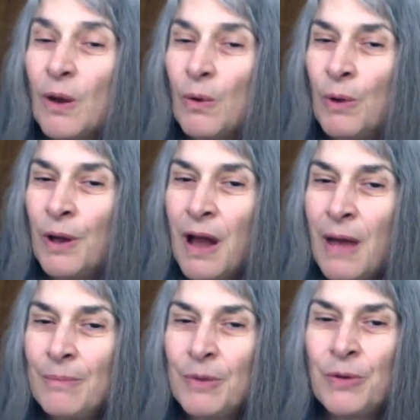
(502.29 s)
where
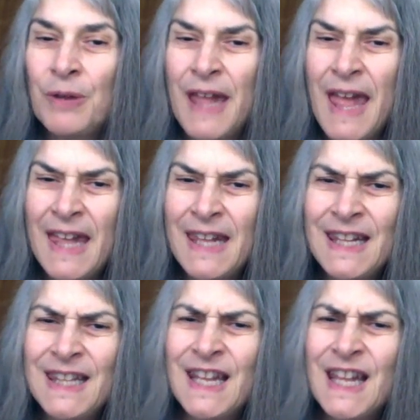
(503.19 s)
I'm
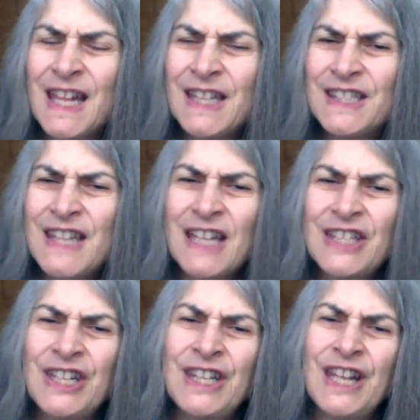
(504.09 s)
creating a
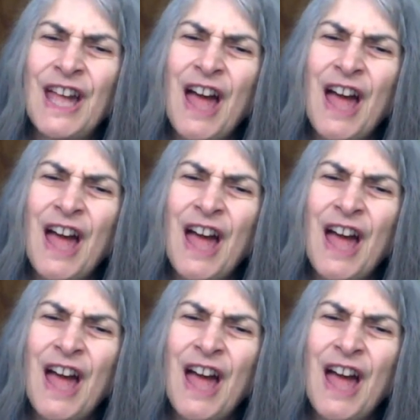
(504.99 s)
section